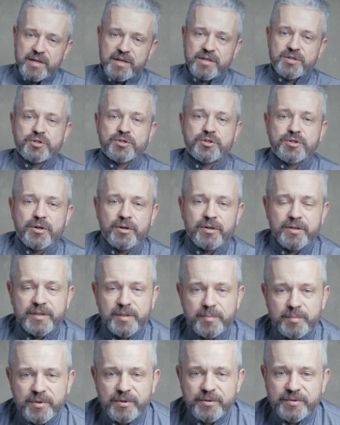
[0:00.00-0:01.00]
shocked
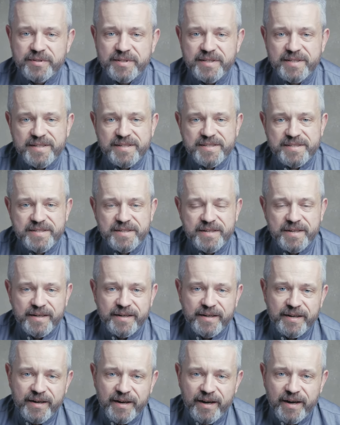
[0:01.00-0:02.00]
about this.
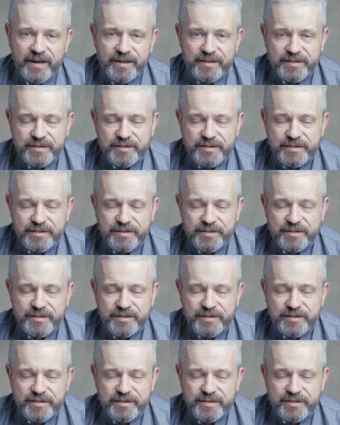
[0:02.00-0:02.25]
I